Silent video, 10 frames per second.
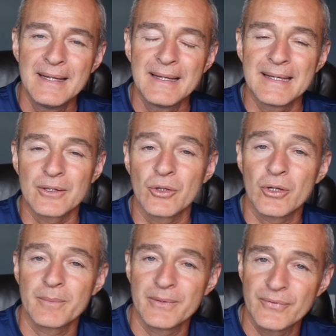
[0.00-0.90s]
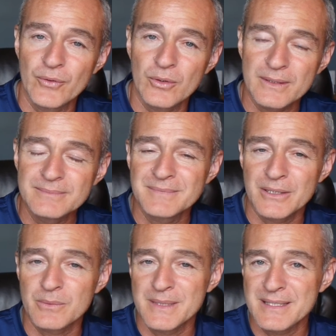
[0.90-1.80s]
It'll hurt before,
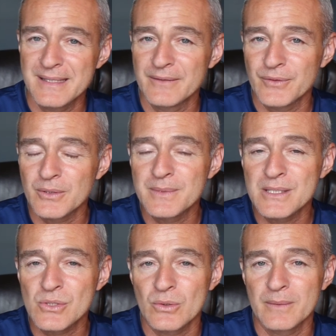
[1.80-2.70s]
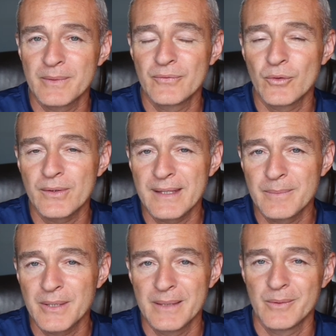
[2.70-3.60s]
it'll be stiff, it'll be sore before they
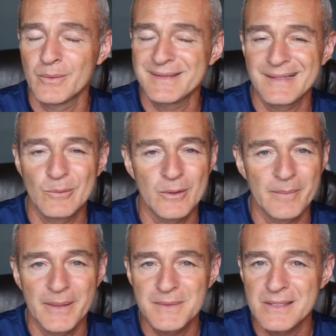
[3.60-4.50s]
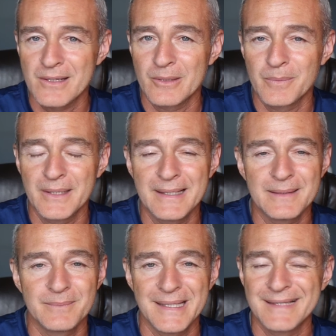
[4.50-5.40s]
play, but once they warm up and start
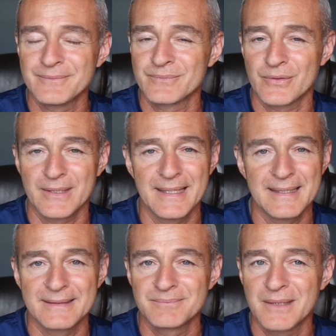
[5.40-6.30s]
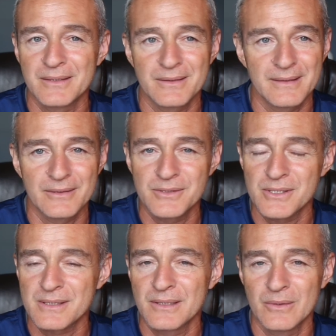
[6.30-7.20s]
playing, man, forget it. They're
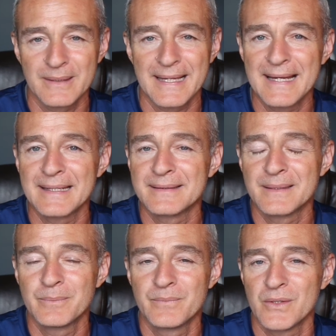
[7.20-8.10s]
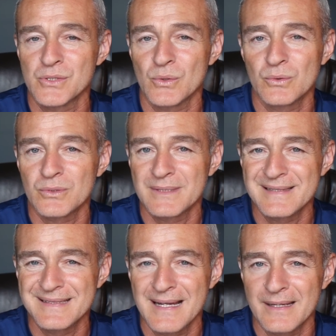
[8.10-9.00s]
just going at it. The shoulder
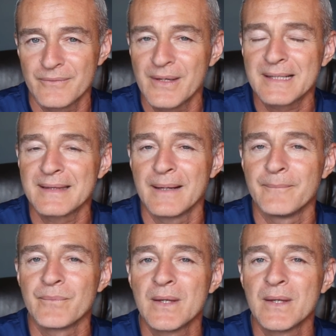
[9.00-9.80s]
does not affect them.